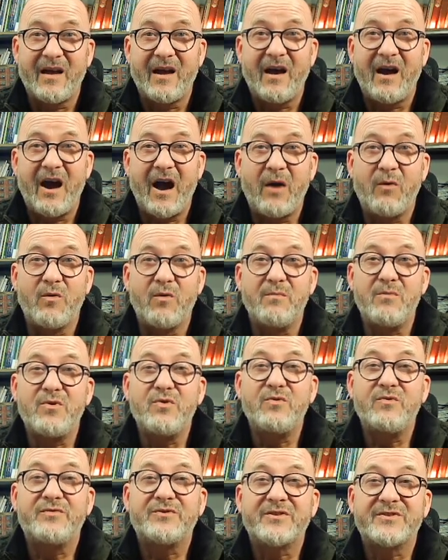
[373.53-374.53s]
I will
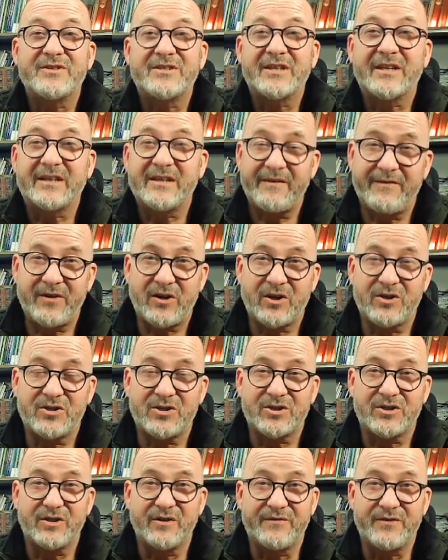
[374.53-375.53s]
move to the
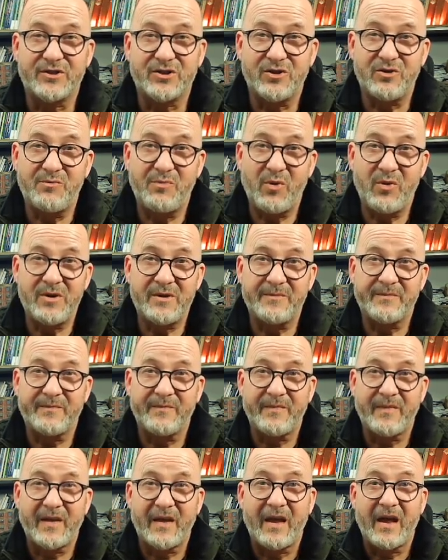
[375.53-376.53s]
significance of the dew point
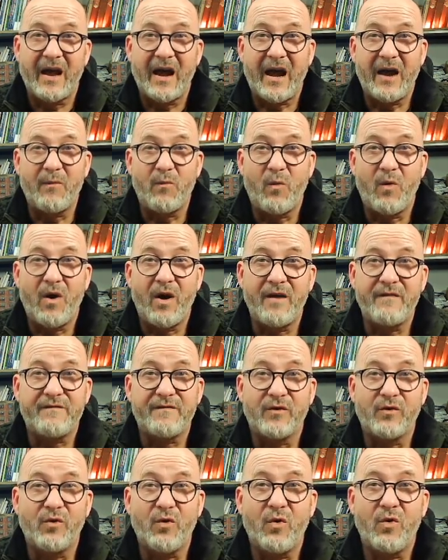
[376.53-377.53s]
and why,
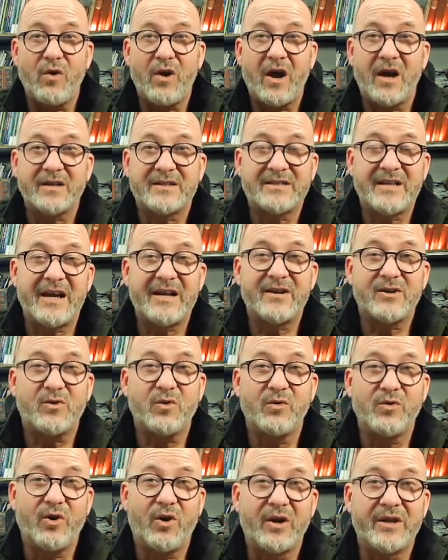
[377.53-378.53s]
for all our technical
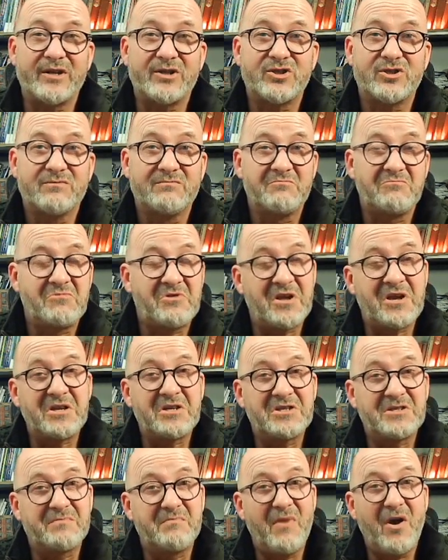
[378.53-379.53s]
knowledge,
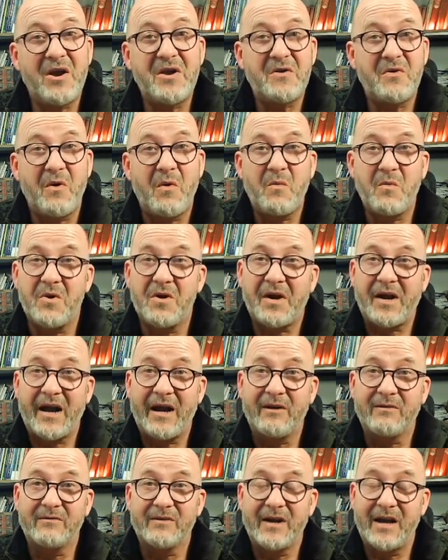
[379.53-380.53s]
things might not work
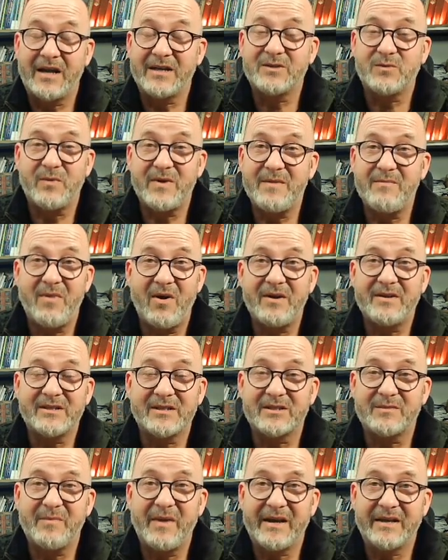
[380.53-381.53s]
out as we might
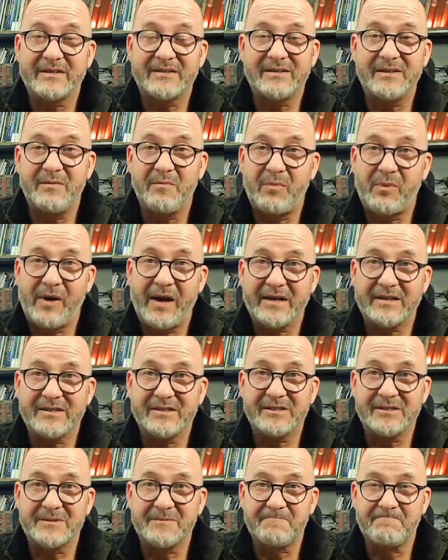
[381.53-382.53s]
expect in practice.